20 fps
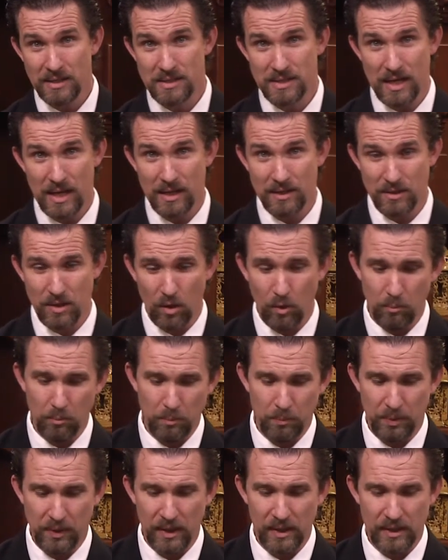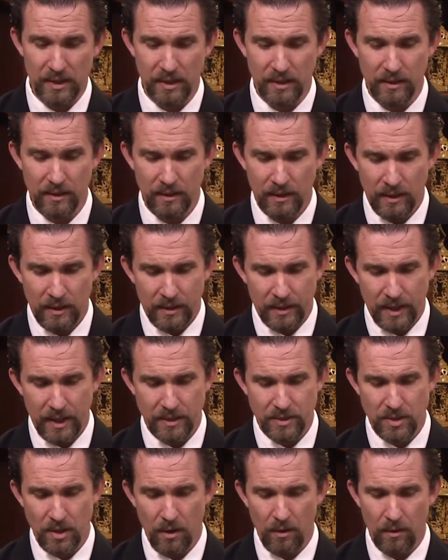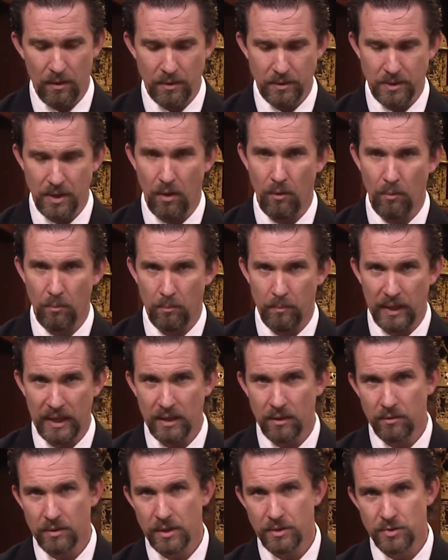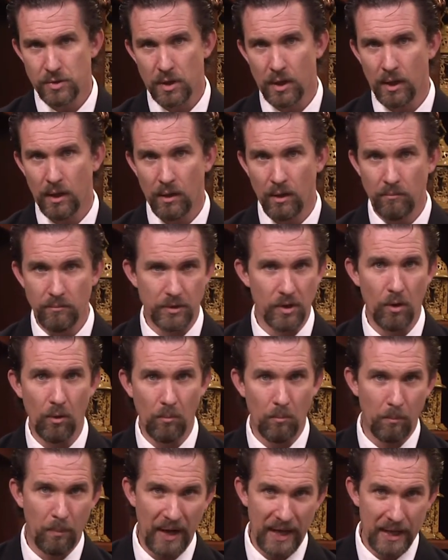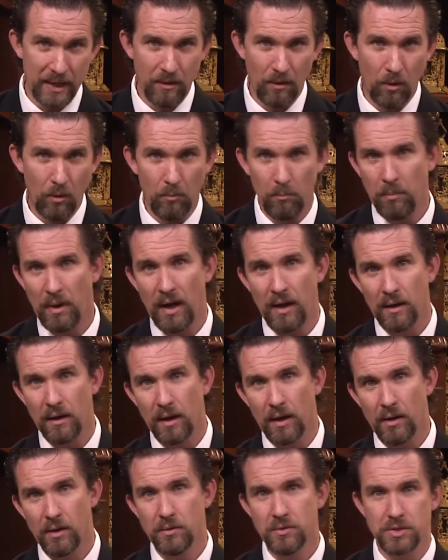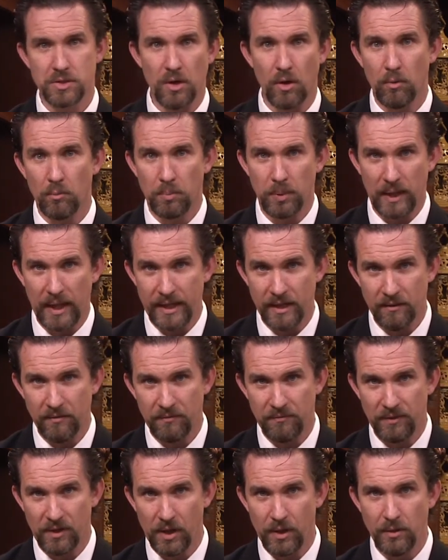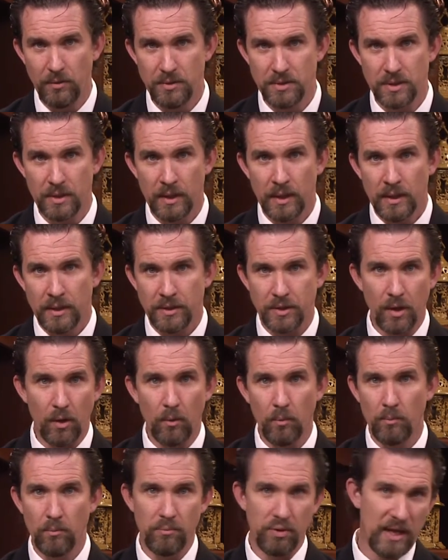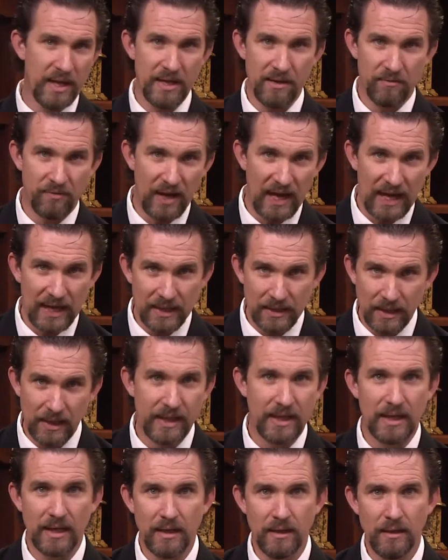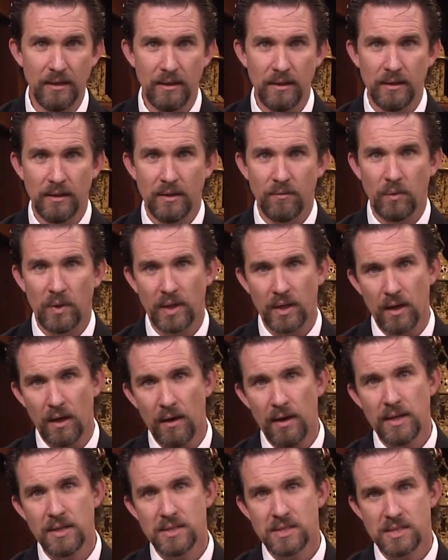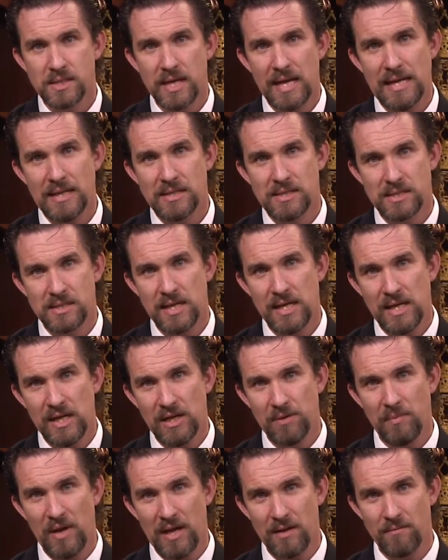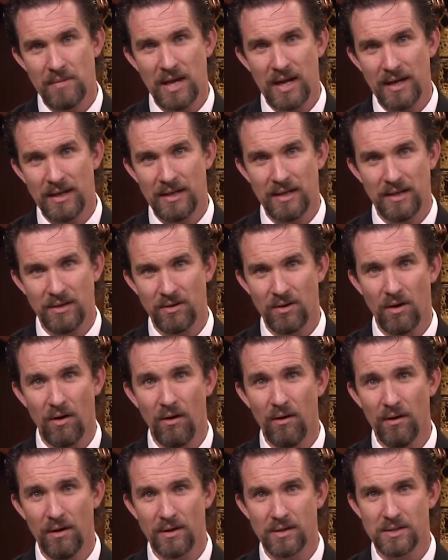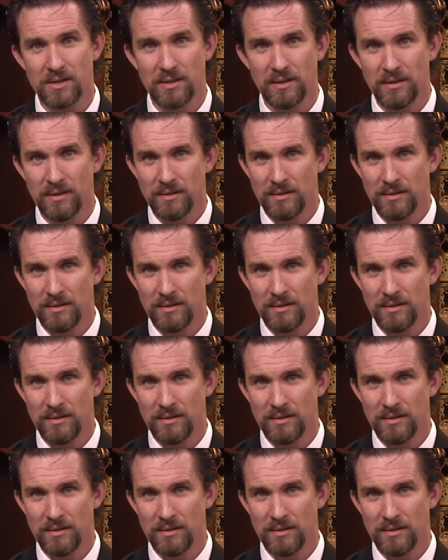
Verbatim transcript: and say don't pluck a guitar, don't beat on a drum, don't bang on bongos, don't play a flute, don't play a violin. When God said sing and make melody in your heart,